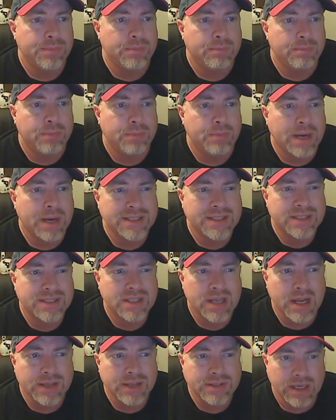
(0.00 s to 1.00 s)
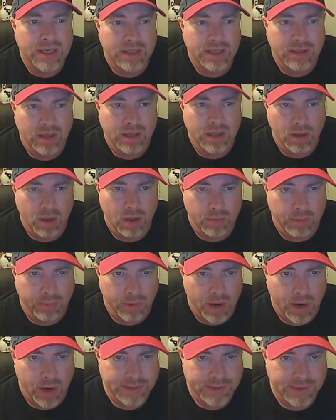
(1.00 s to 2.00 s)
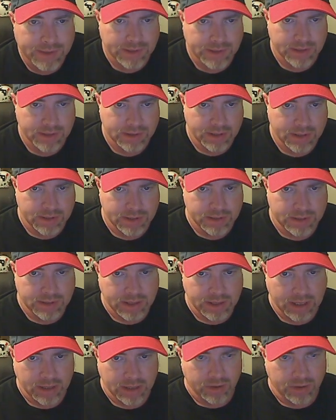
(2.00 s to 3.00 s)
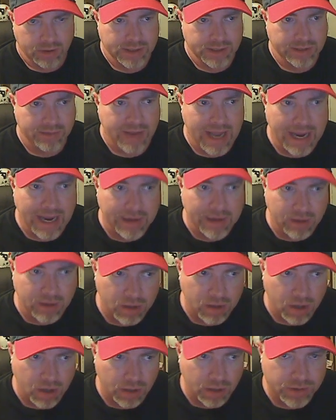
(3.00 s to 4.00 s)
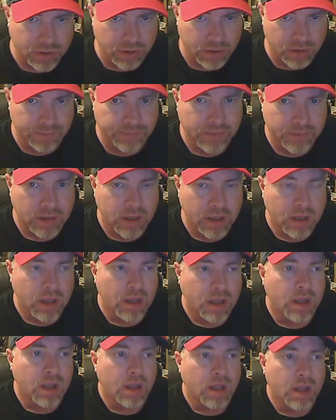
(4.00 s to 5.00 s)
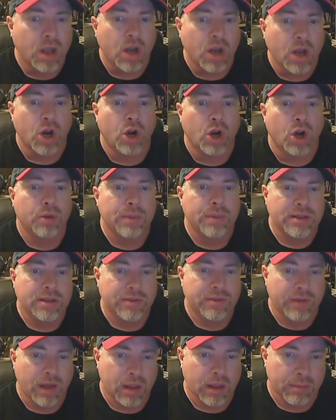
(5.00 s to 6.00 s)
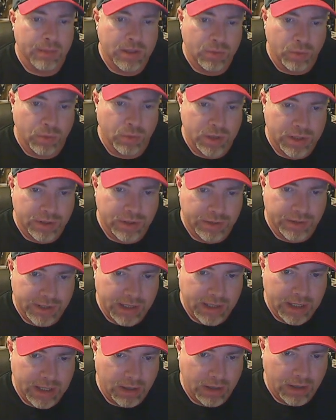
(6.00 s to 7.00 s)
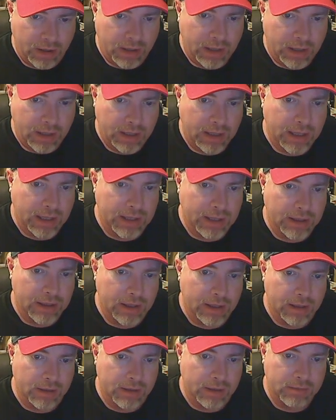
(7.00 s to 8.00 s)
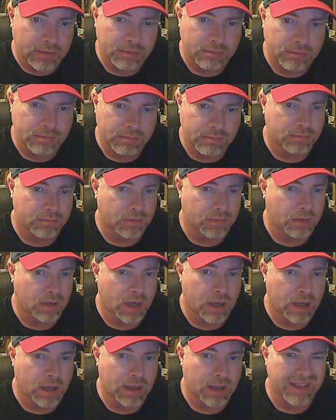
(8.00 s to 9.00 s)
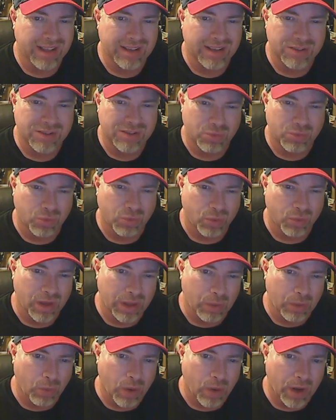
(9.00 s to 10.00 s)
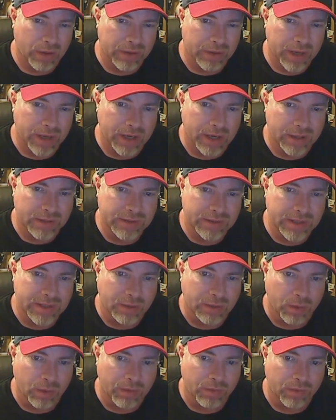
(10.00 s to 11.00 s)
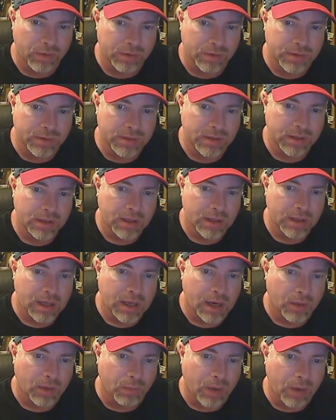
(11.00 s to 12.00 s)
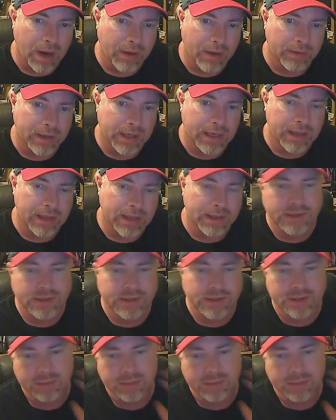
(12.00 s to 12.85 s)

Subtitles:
by discussing the global processes such as the increase of agriculture, urban development, which you see here in the, I think this is really well done. You see the rivers around it, and this is a